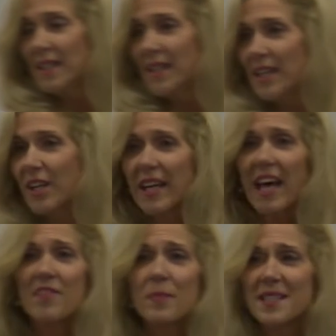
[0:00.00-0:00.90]
And I
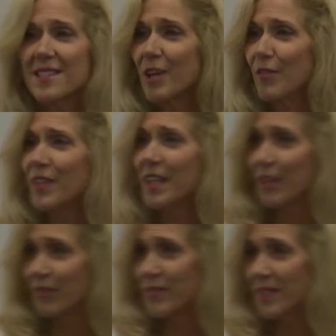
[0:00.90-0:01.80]
gave myself the
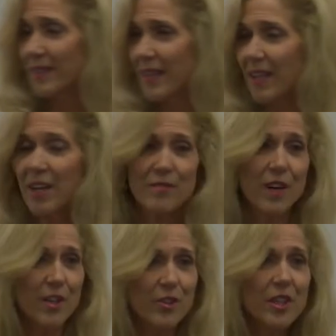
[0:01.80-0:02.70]
gift, and I
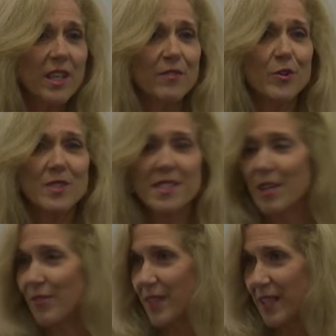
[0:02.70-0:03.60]
invite you to give
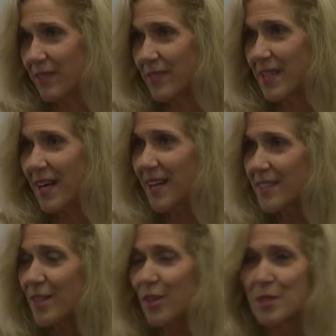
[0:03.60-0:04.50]
yourself the gift to
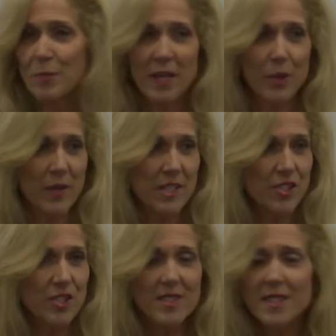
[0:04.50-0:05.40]
ask those big
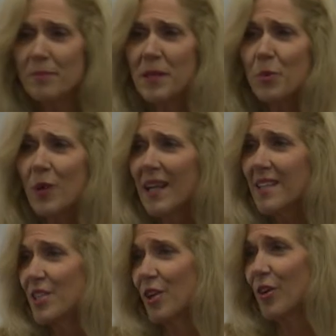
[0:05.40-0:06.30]
questions and be willing
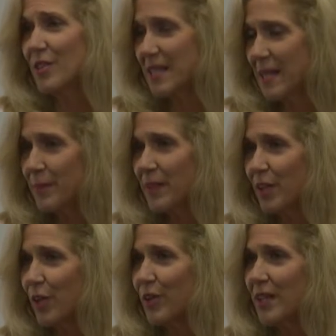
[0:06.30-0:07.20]
to go deep and
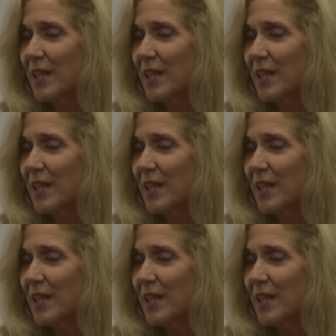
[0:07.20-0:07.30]
go,